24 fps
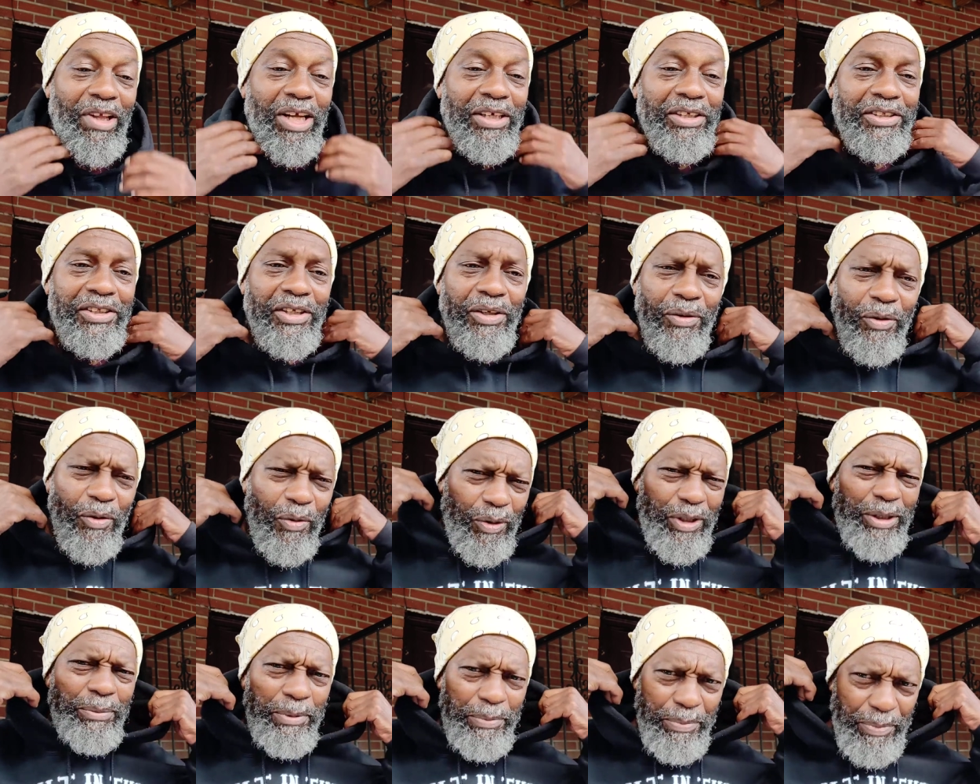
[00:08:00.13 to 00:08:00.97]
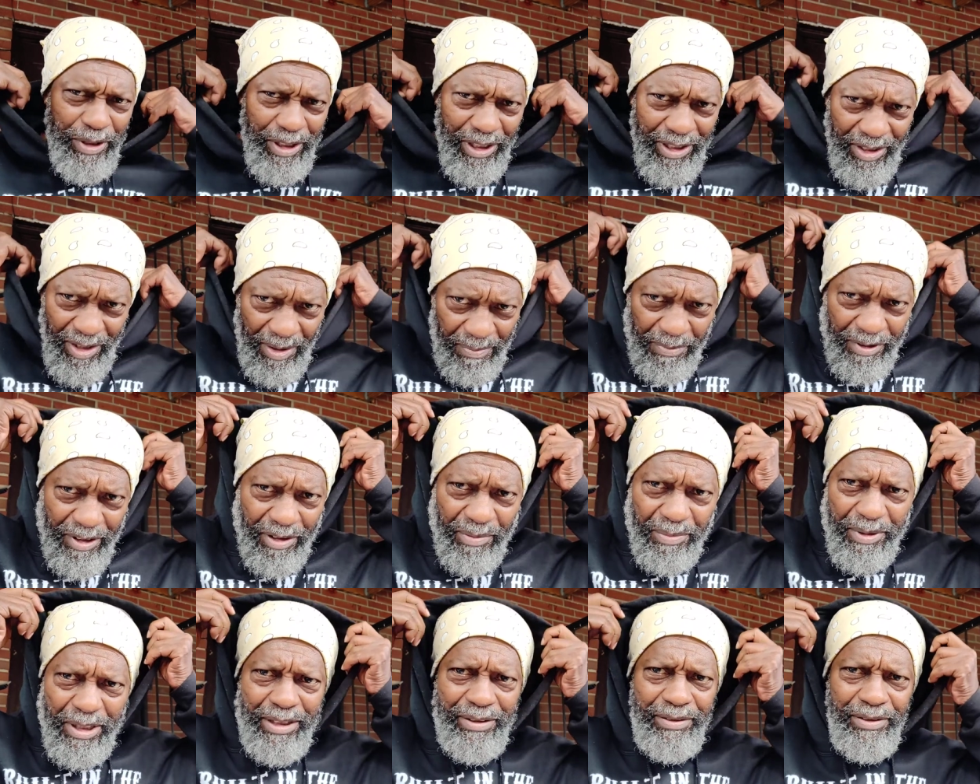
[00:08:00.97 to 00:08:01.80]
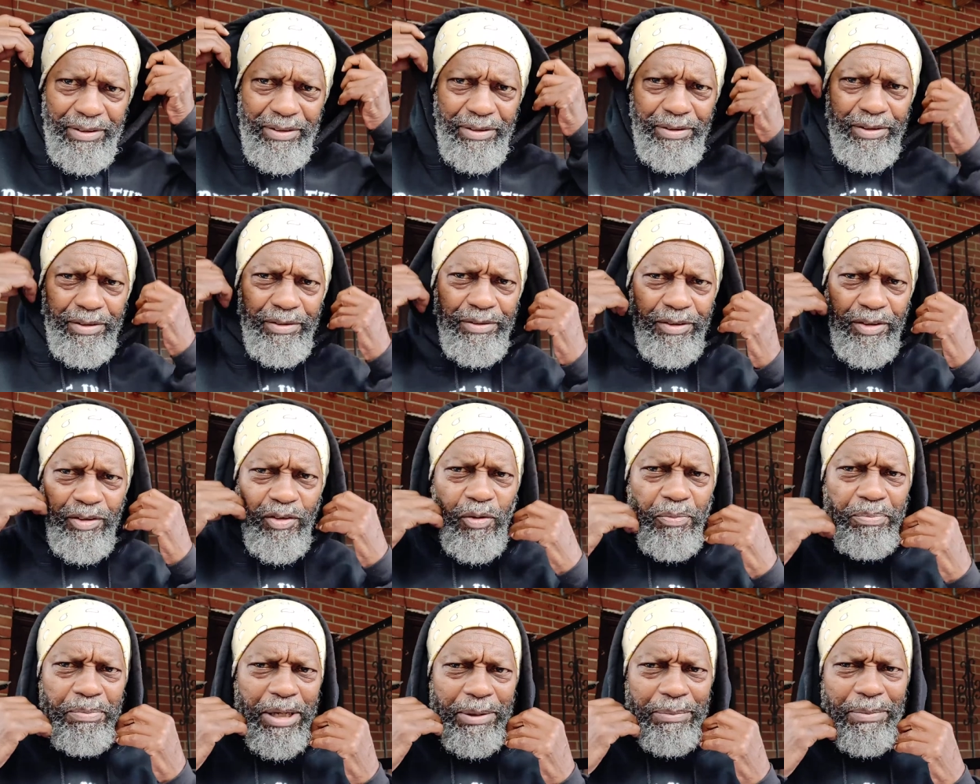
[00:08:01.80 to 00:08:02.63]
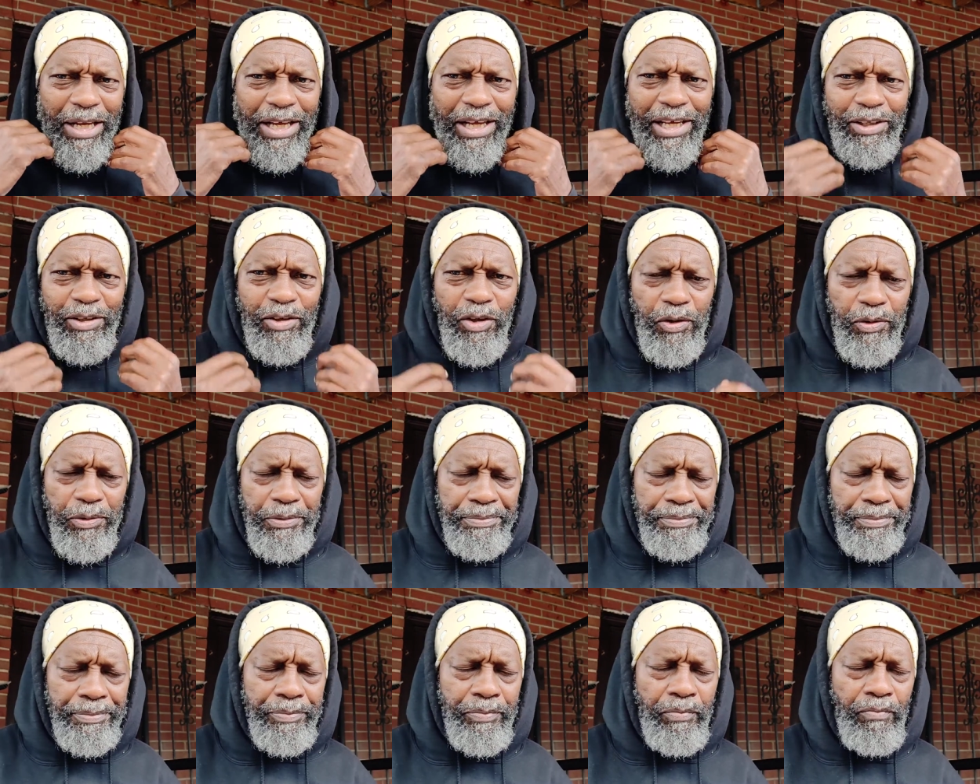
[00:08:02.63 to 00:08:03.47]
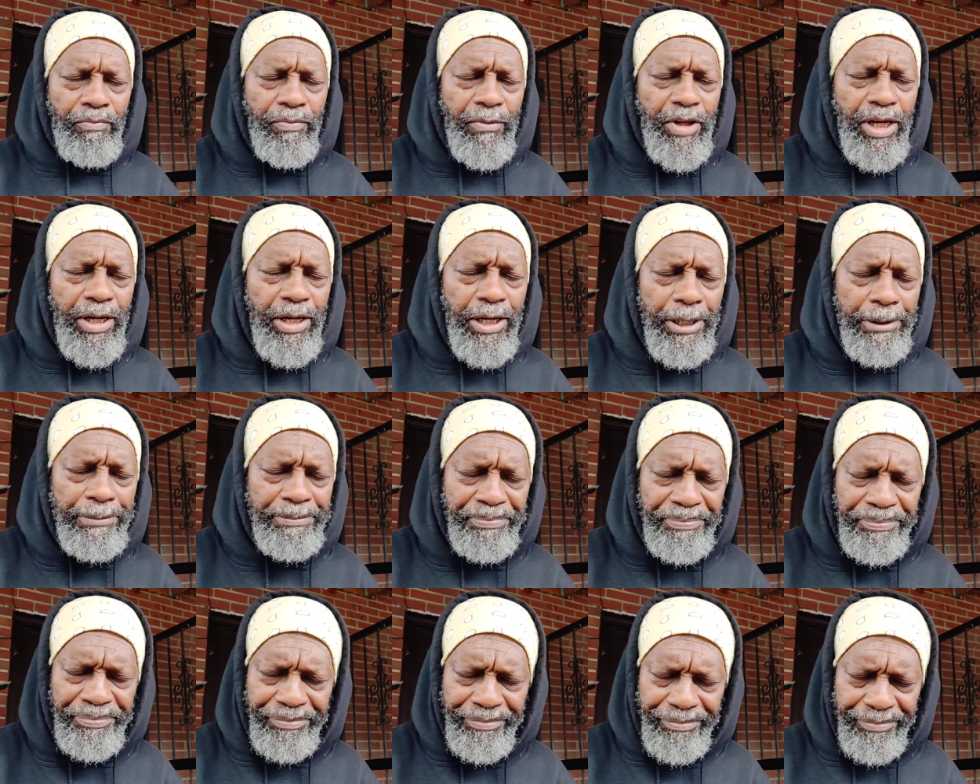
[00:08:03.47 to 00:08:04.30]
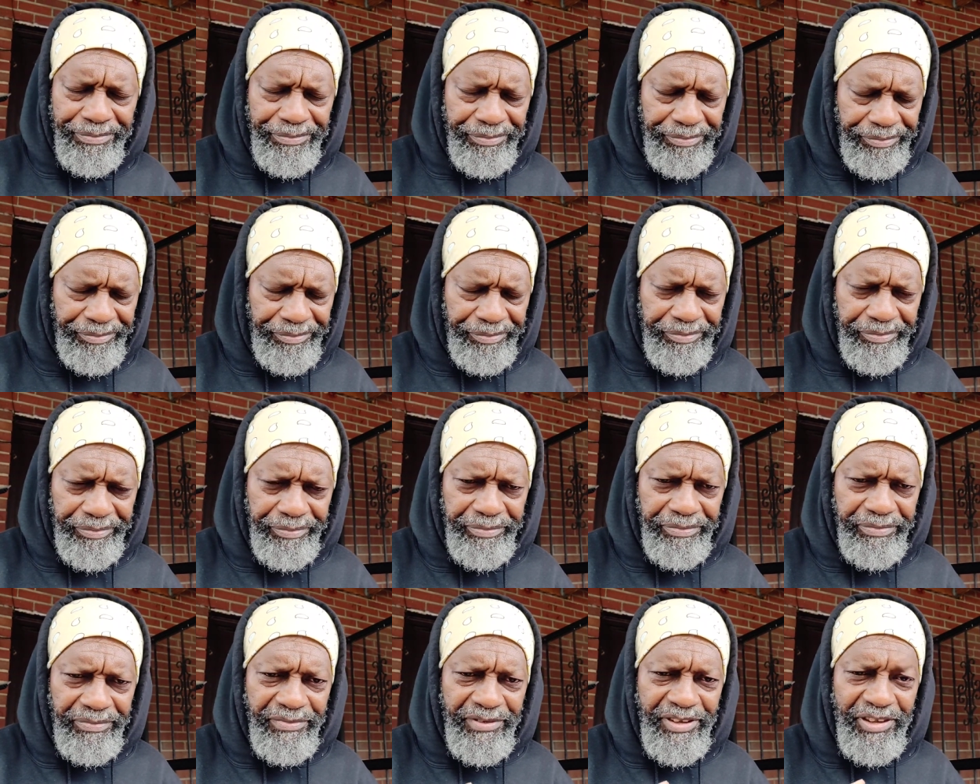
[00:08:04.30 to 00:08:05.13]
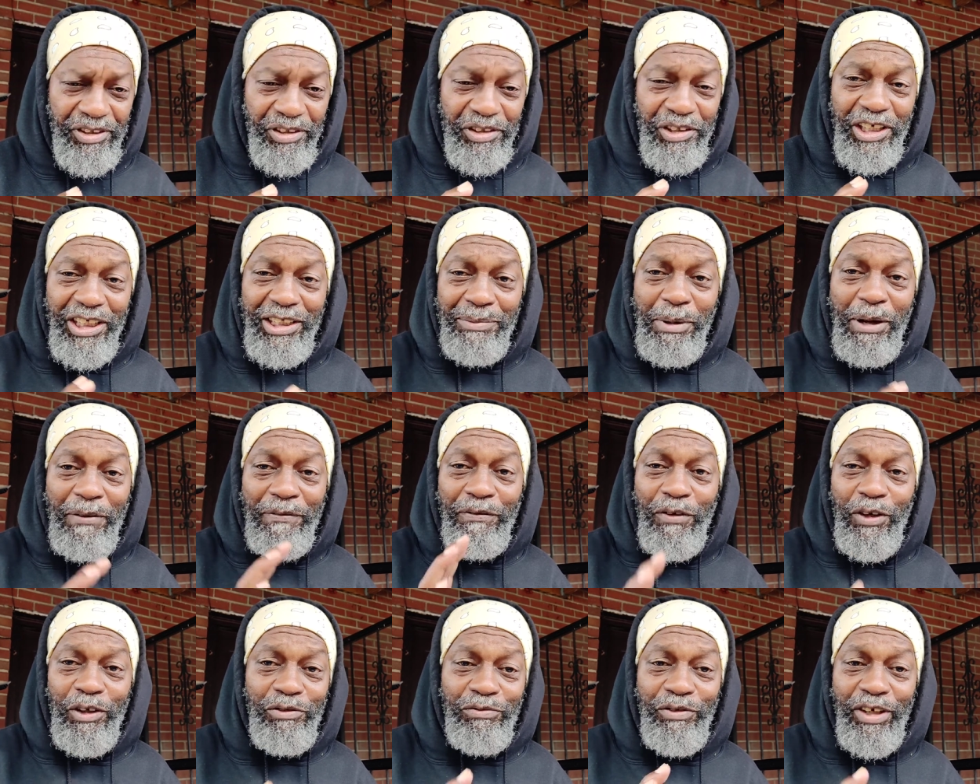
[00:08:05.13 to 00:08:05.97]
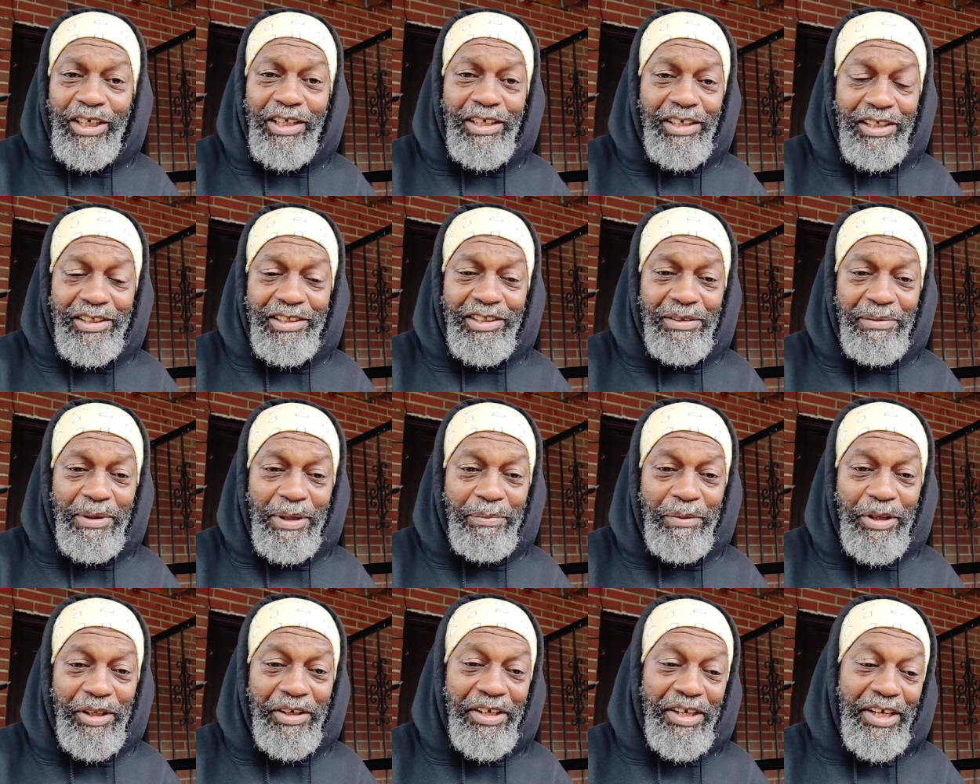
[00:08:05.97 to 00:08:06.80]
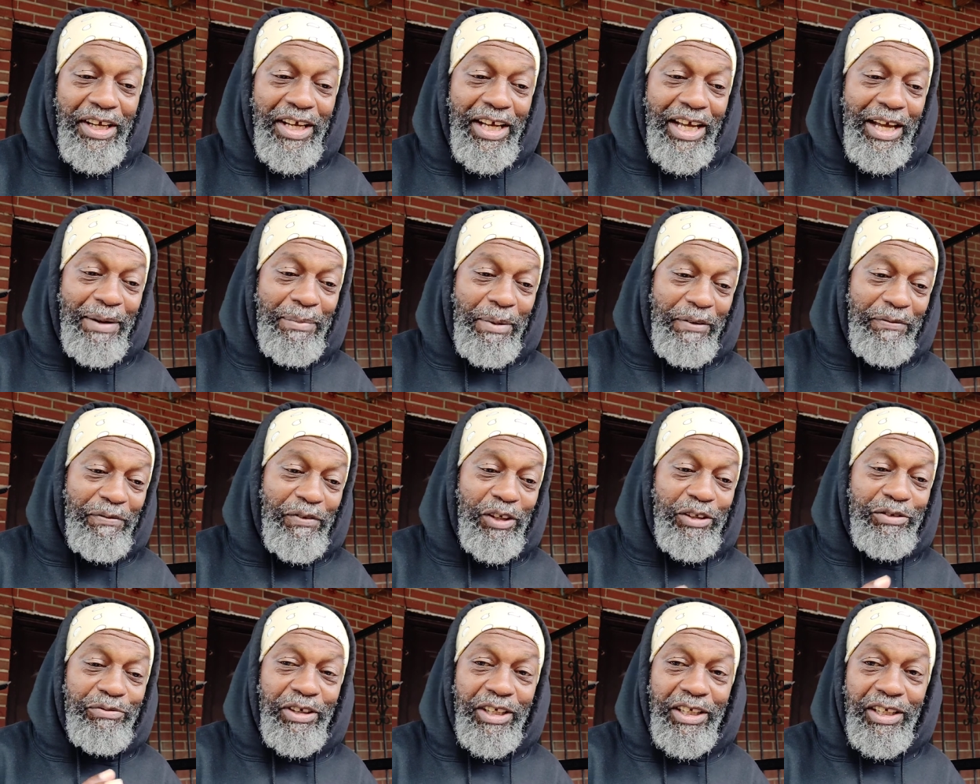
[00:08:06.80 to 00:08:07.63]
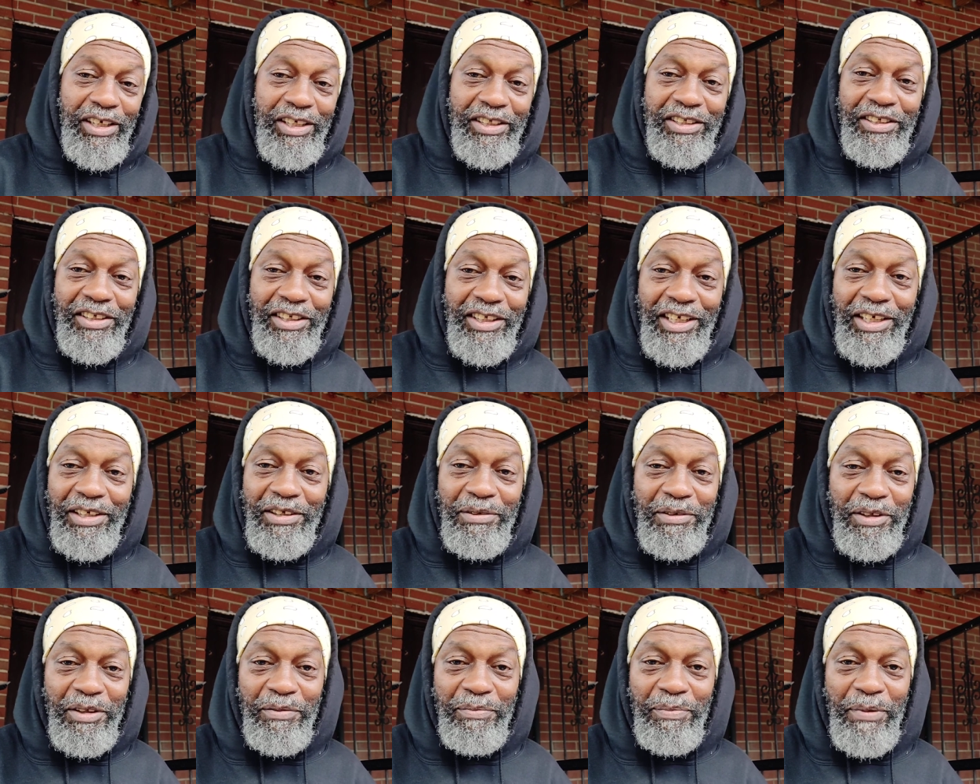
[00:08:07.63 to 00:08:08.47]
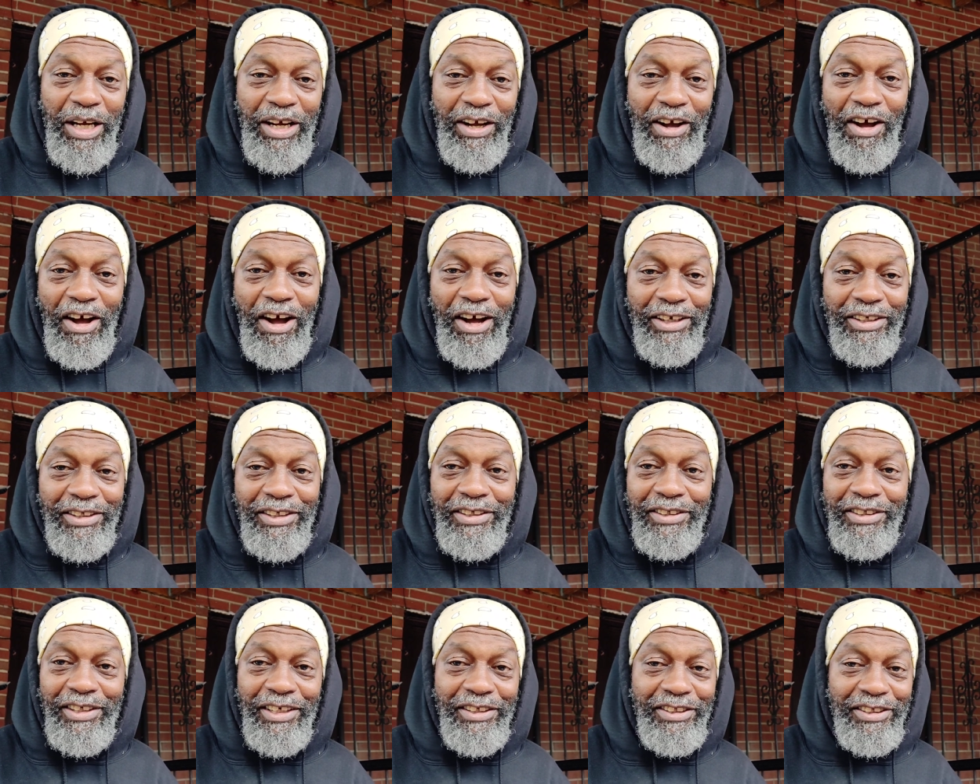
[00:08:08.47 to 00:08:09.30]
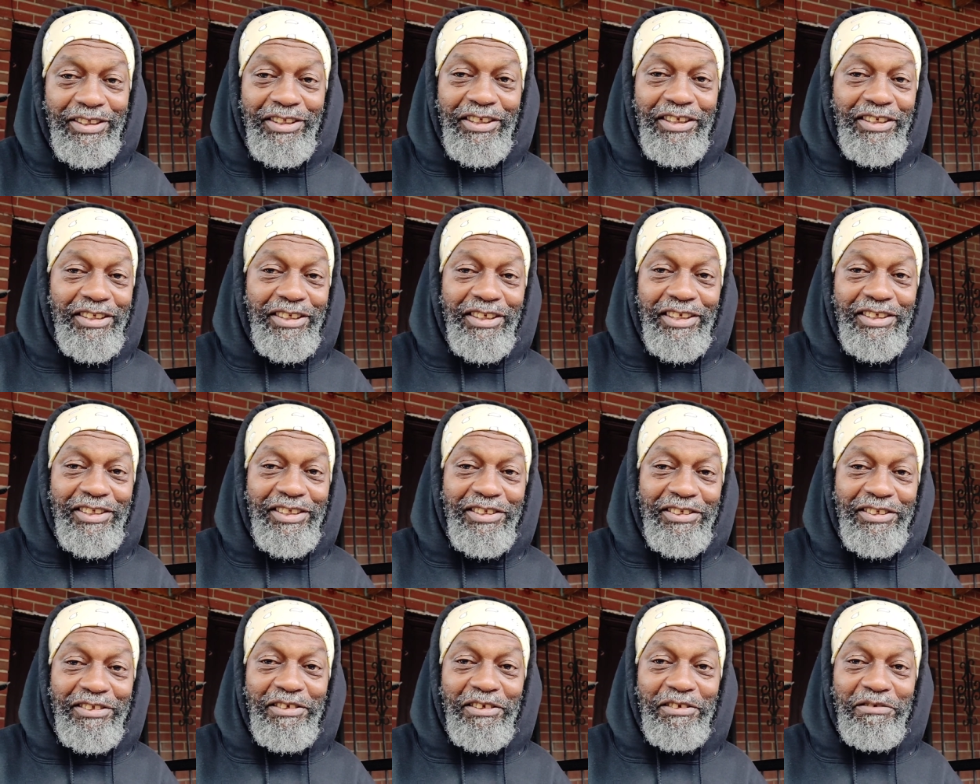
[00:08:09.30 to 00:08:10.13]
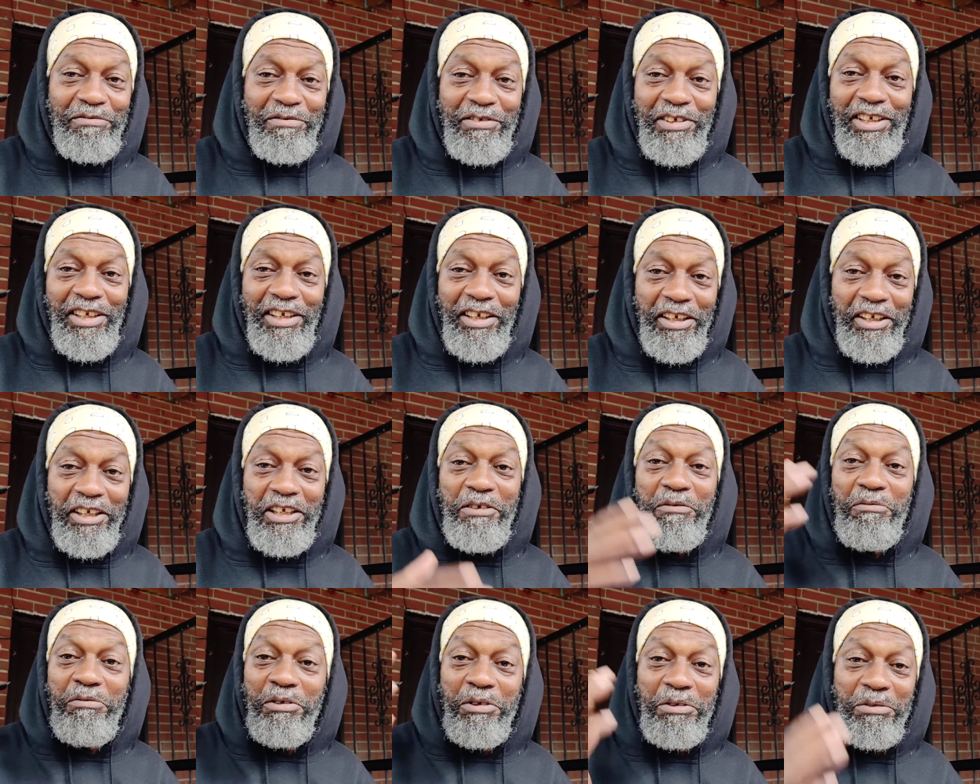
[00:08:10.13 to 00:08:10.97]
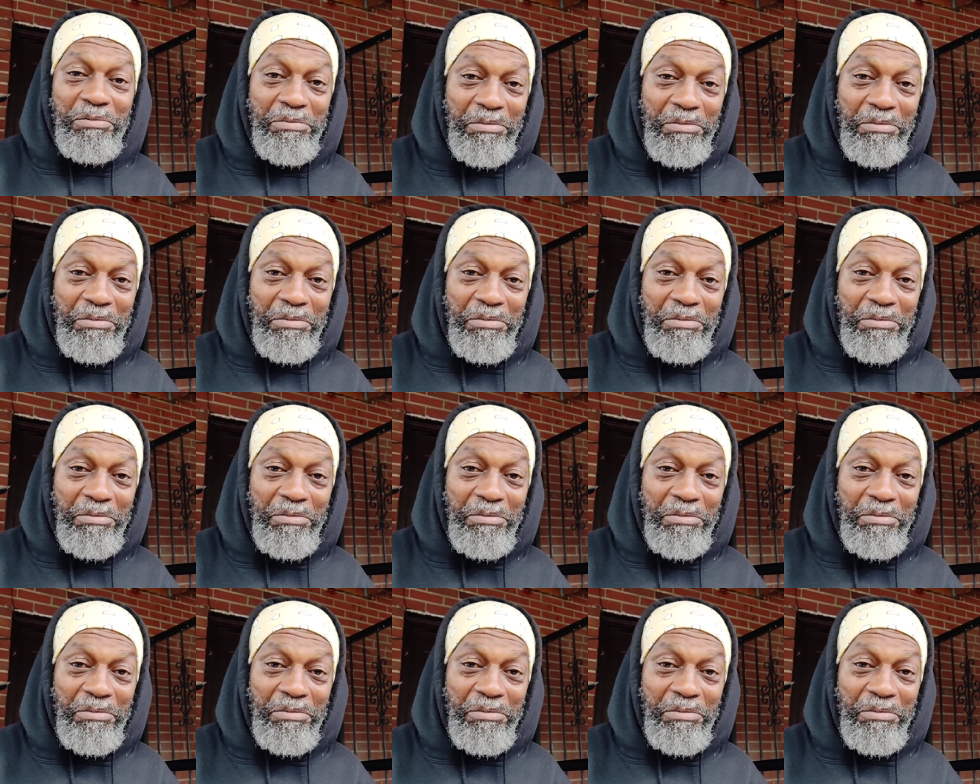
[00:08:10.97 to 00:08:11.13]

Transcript: so oh, let me put this up a little bit, make my head cold. Um, so that's my first recollection of my mother. And my first recollection, again, of my aunt is that she just evil.